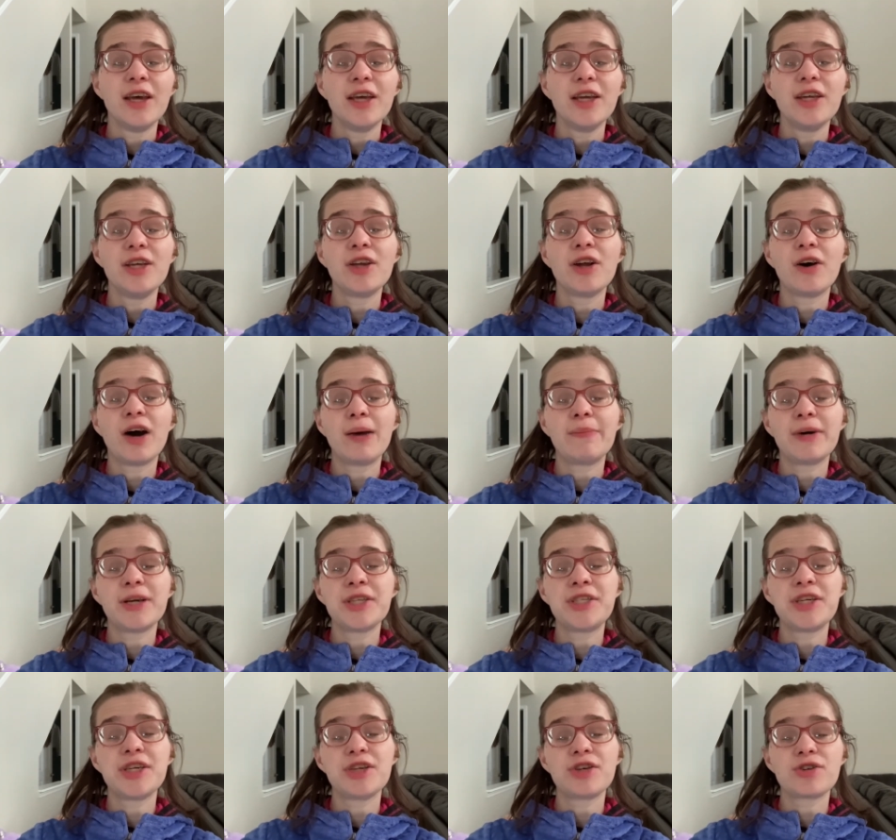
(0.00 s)
know, I'm on
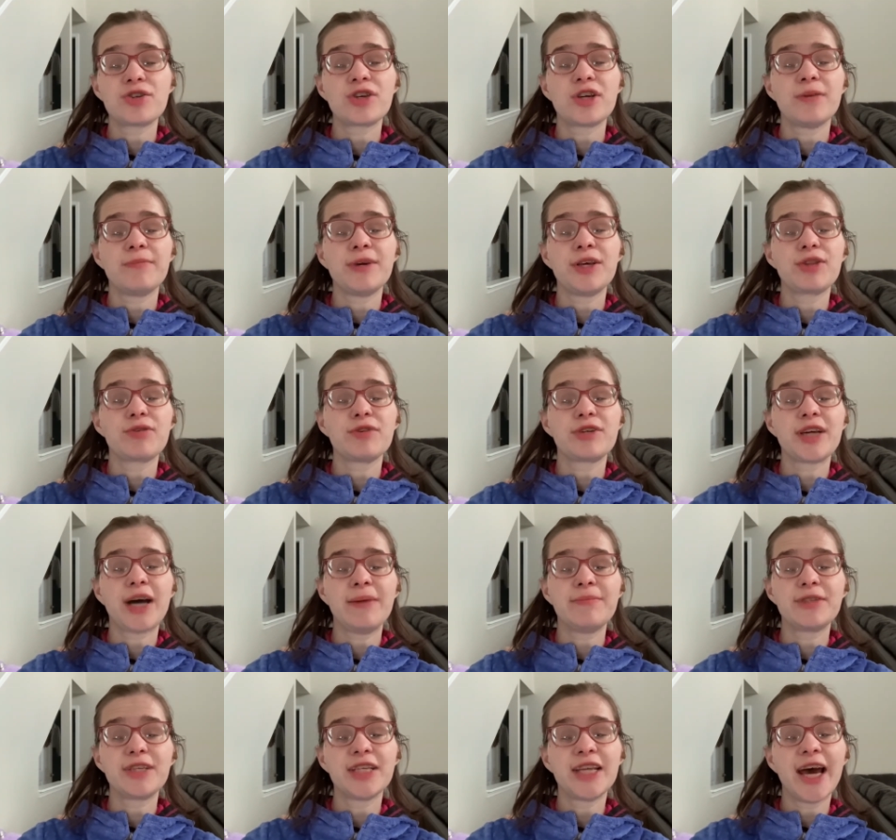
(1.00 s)
seizure treatment 3
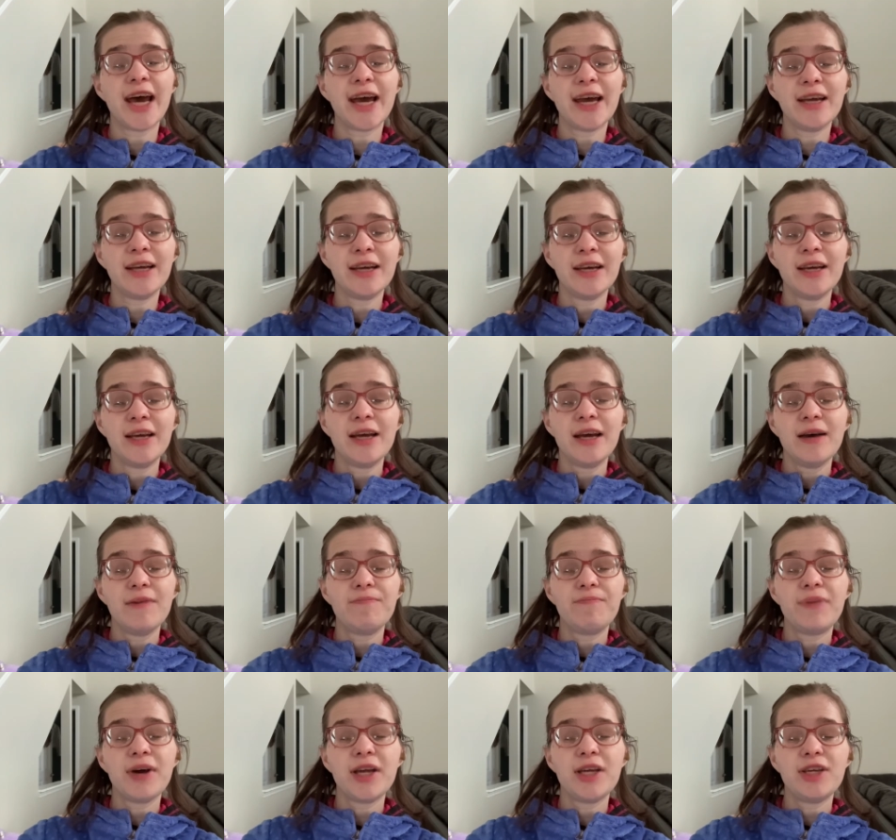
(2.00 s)
times a day,
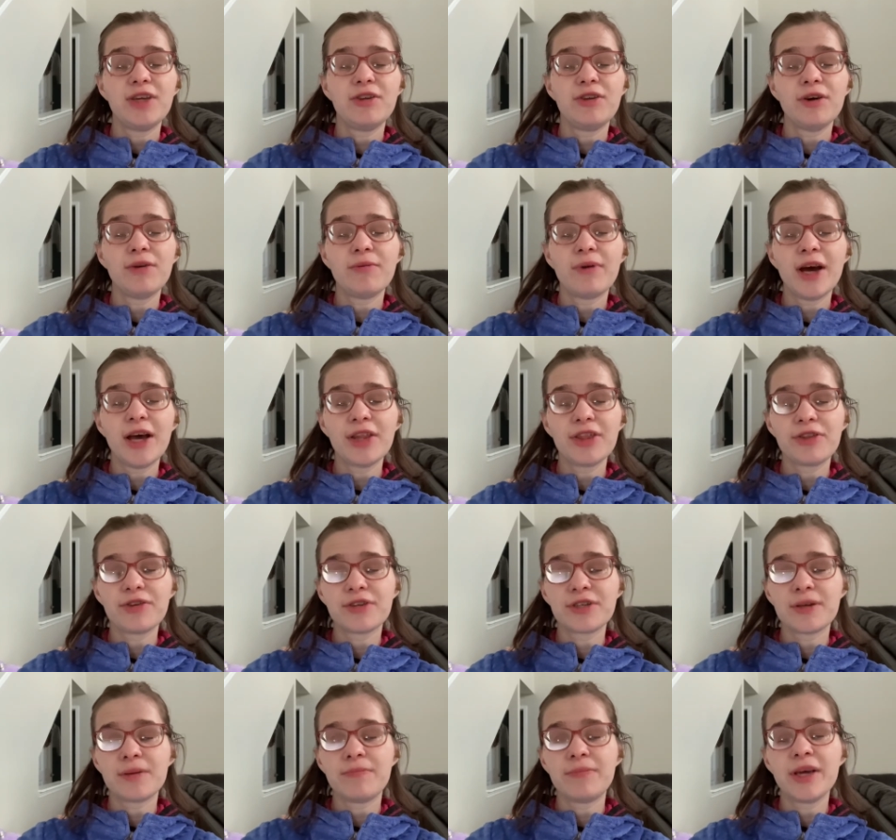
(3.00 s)
but you know what?
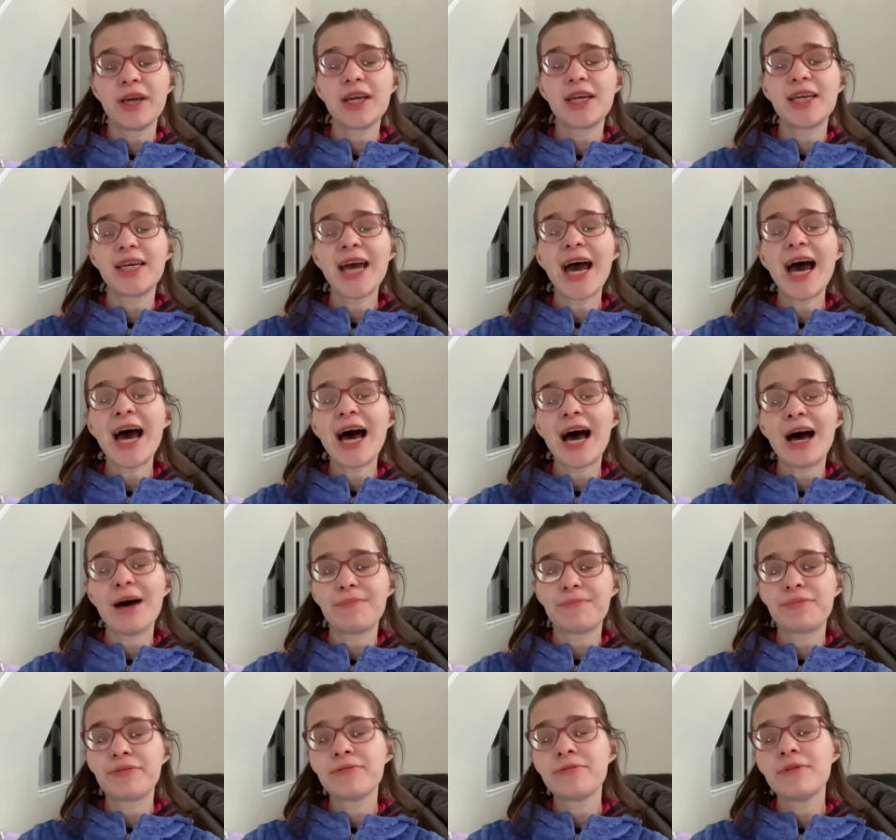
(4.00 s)
There's a big
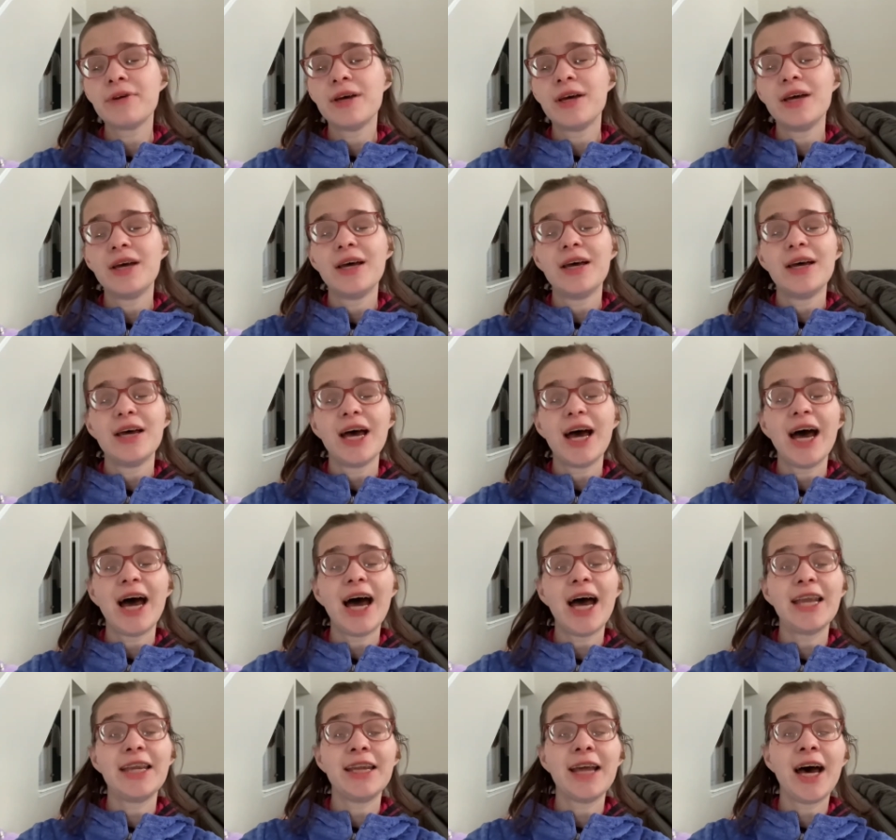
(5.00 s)
gap
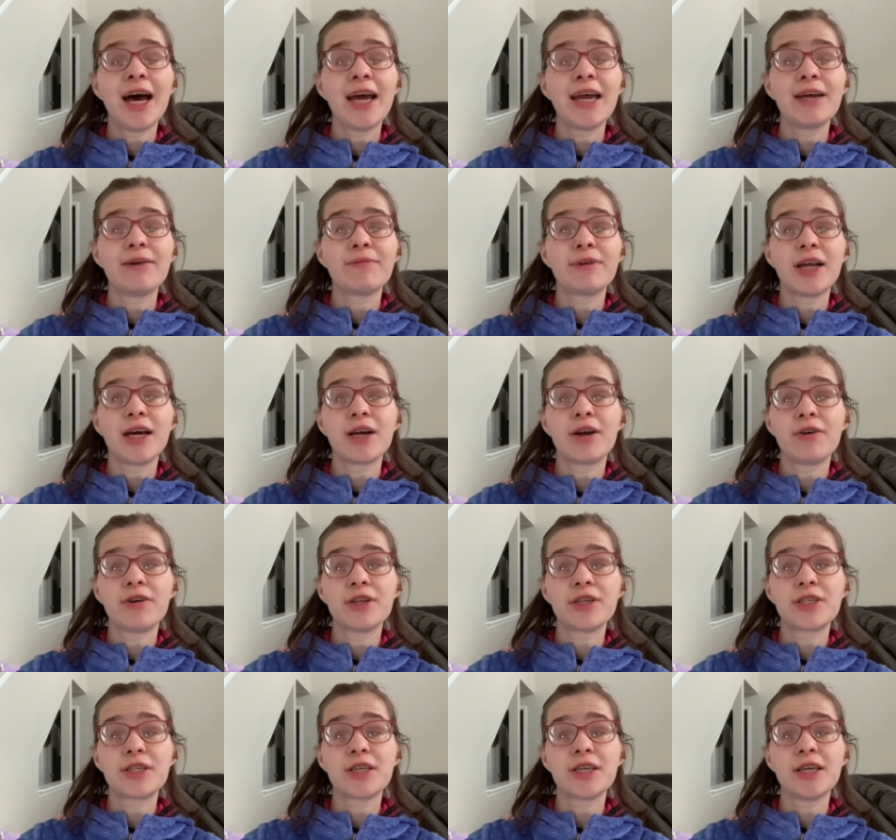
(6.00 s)
at night when I go to
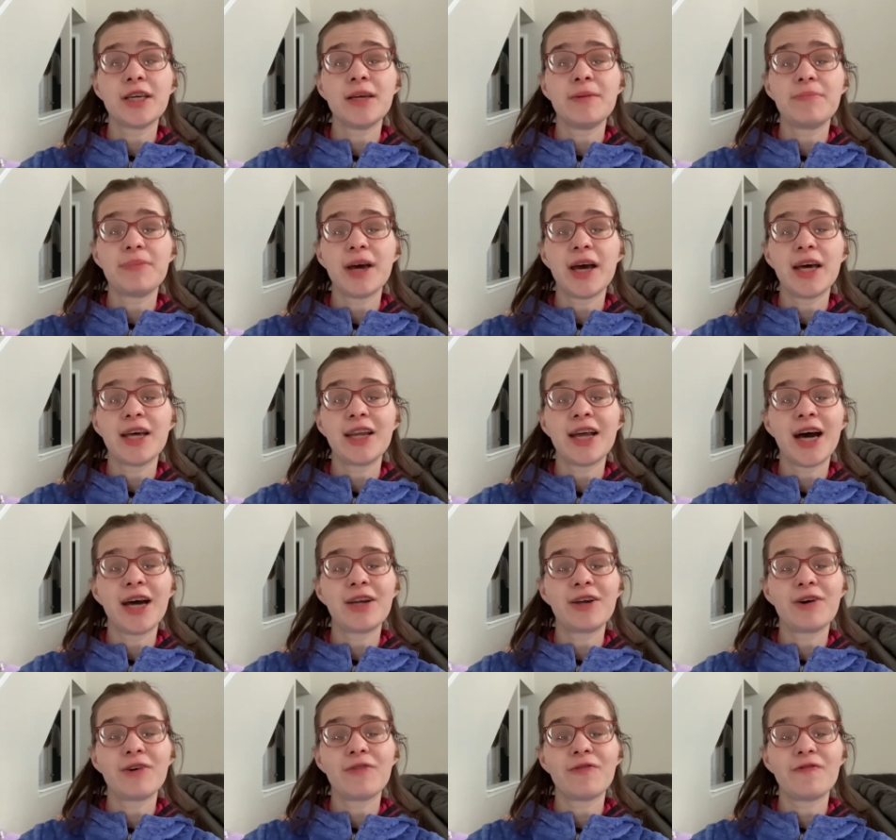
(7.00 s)
sleep and I
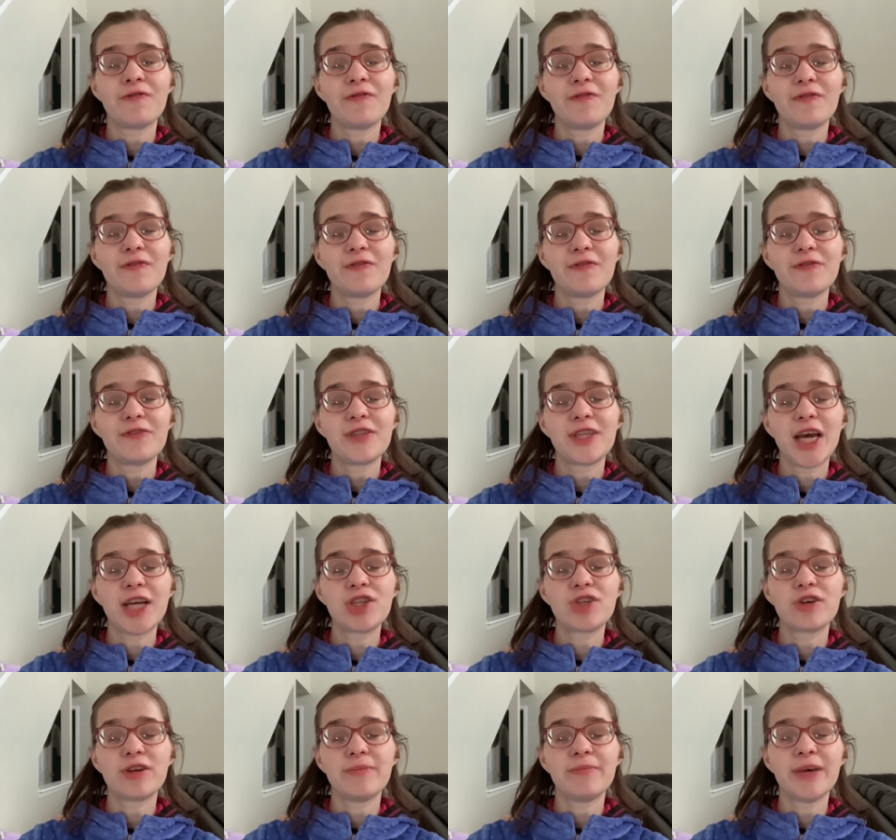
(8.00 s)
don't
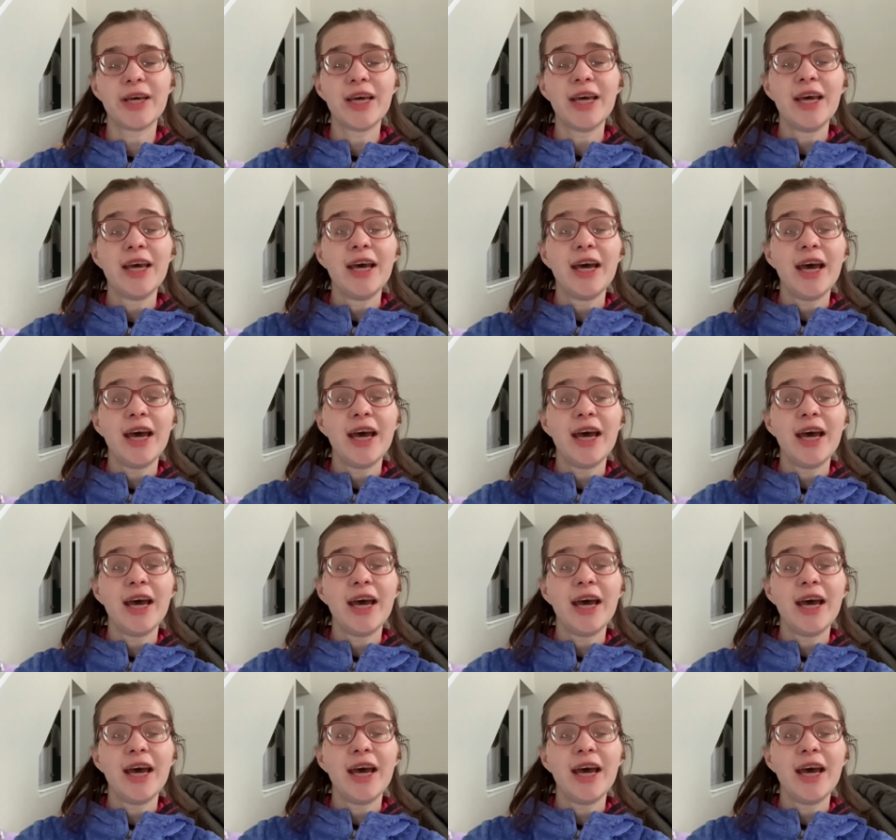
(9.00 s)
take treatment.